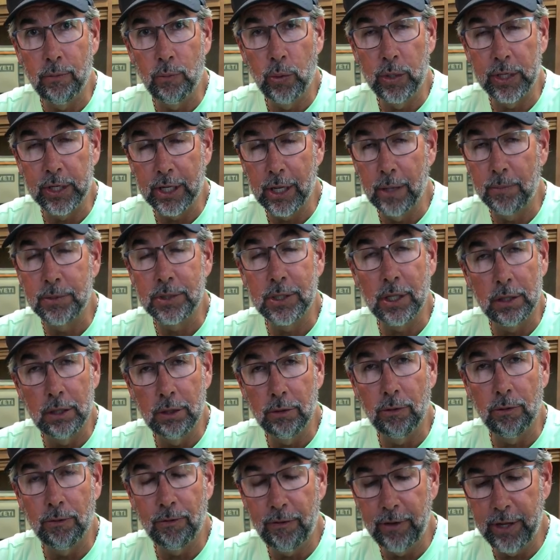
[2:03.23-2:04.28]
when it comes to
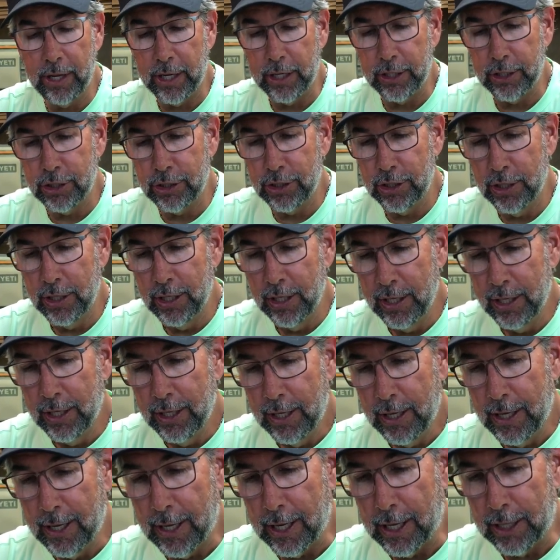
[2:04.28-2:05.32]
little fish,
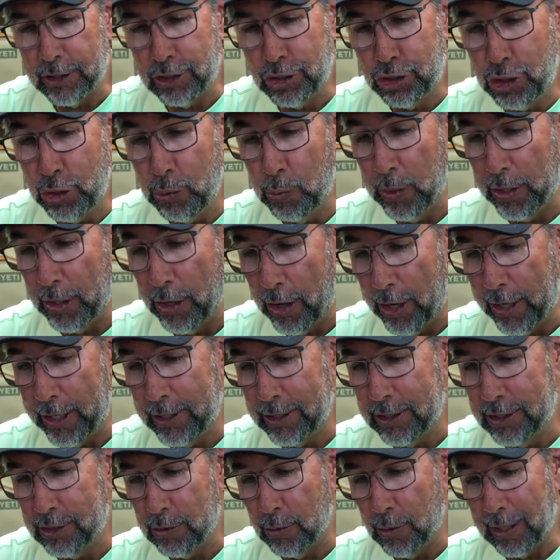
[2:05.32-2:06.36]
chewing on
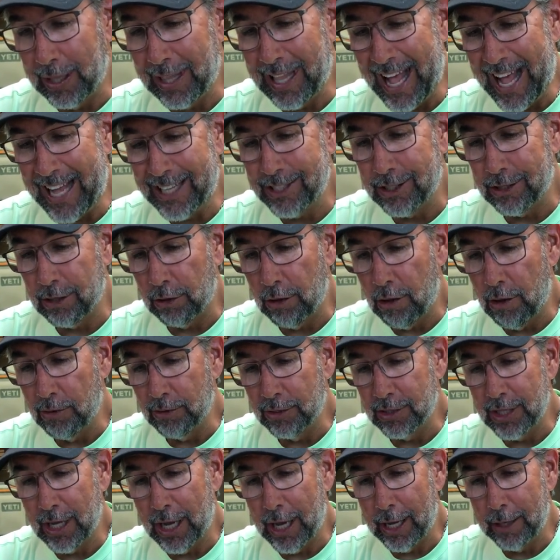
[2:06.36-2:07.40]
it, so it lasts a long
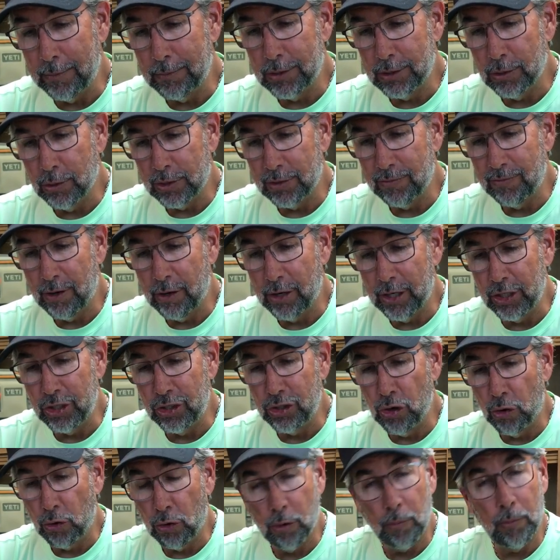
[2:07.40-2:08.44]
time, so it's very
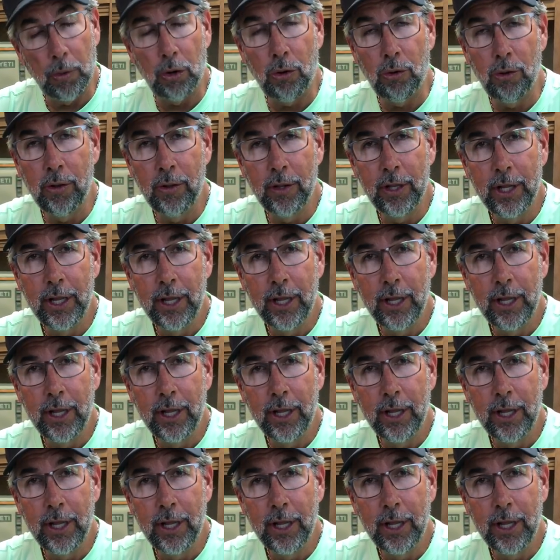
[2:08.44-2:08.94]
durable,